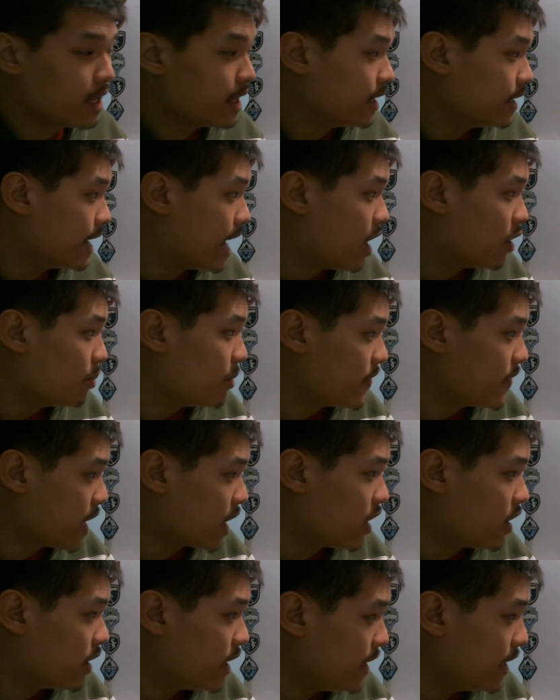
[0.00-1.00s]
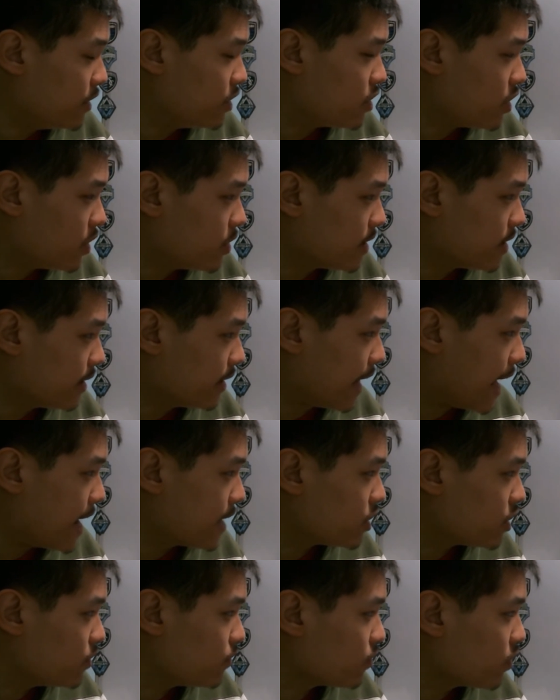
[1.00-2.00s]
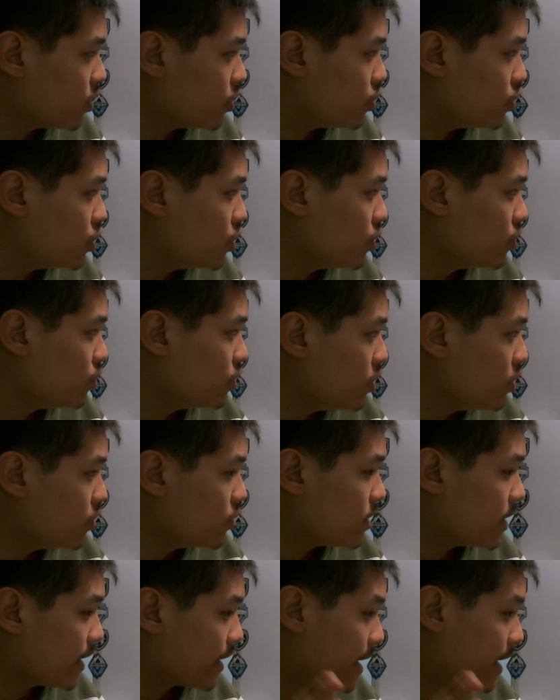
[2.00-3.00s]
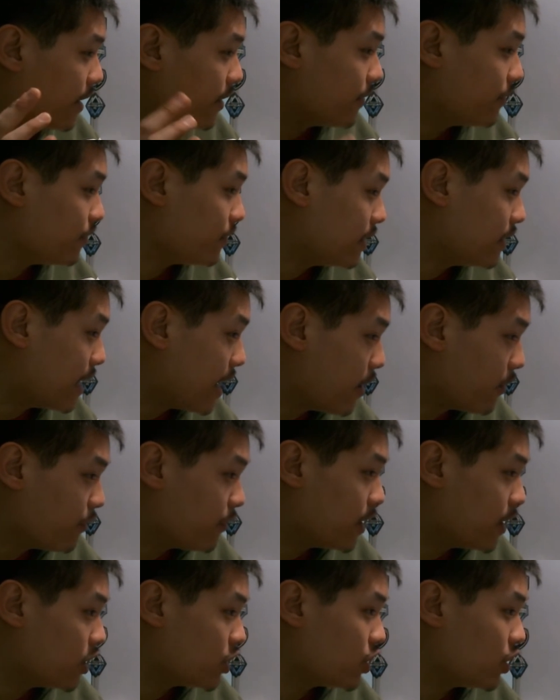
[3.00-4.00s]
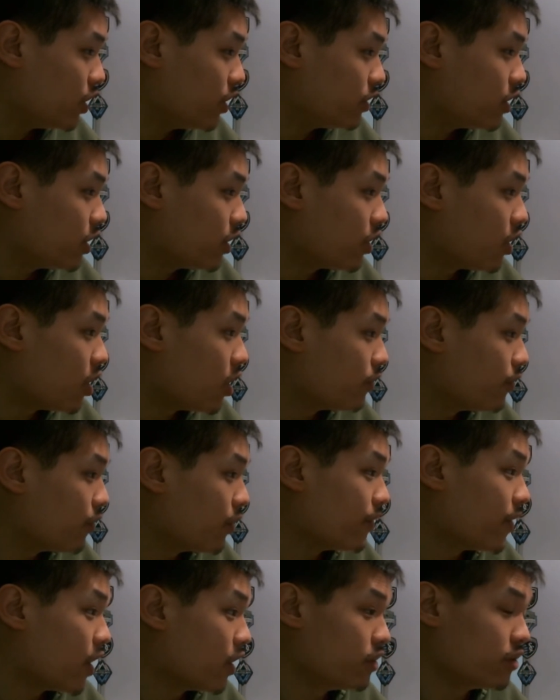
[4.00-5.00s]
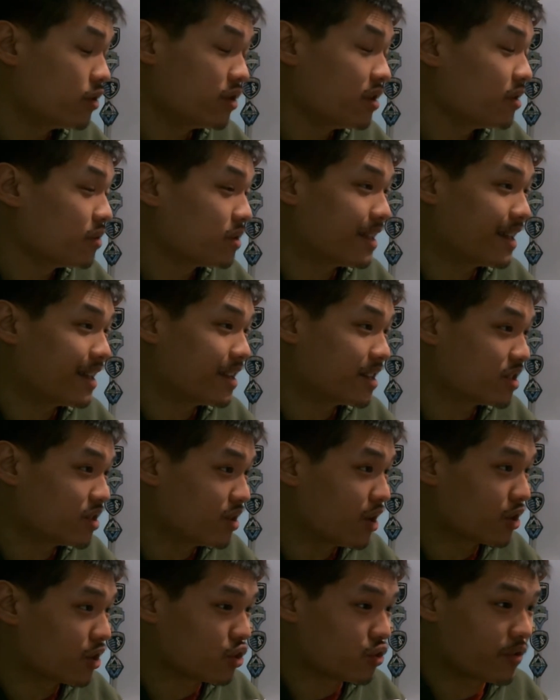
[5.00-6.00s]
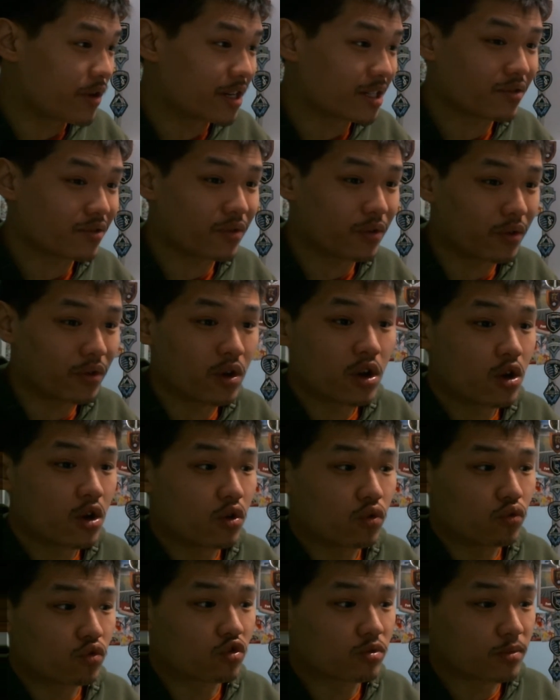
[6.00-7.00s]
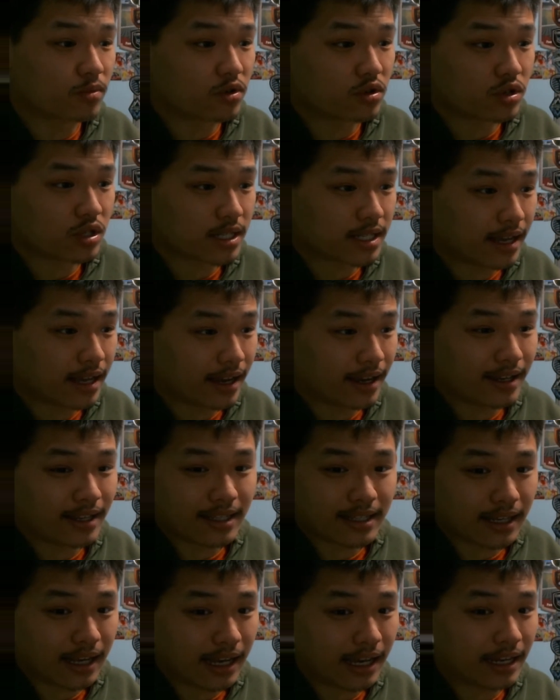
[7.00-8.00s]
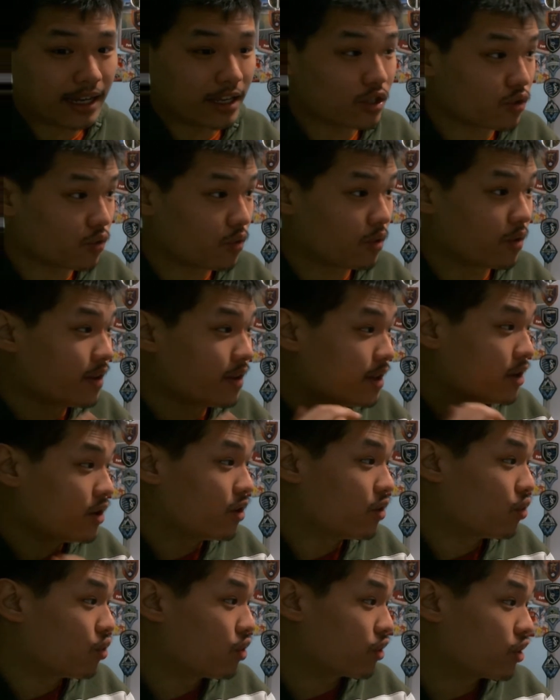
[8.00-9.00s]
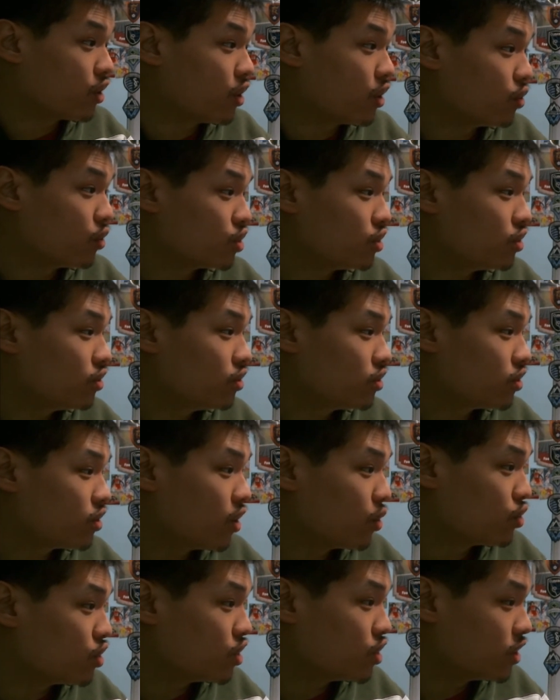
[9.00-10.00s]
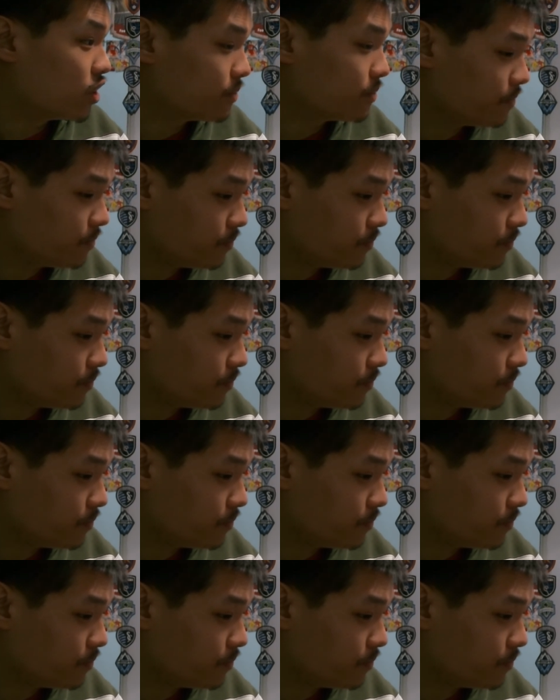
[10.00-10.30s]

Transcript: Now, moving on in terms of the last two news, and kind of now finishing off with other news that is not transfer rumors, signings, or coaching